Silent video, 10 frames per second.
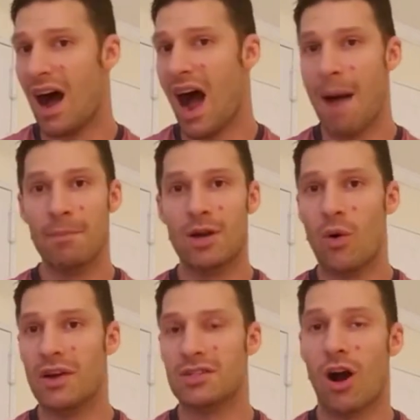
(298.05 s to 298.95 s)
I'm
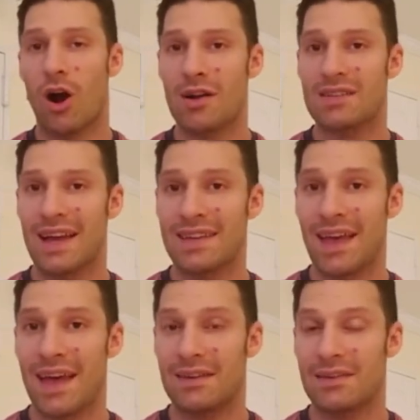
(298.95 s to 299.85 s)
going as hard as I
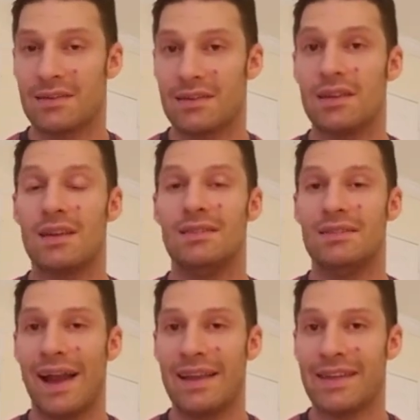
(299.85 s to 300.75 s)
can.
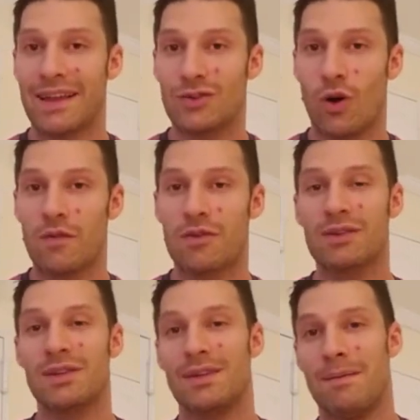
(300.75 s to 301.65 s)
90 seconds
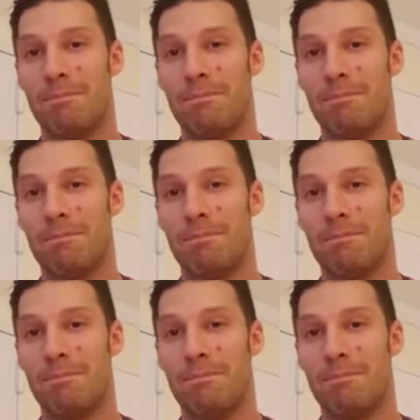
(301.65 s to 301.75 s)
over,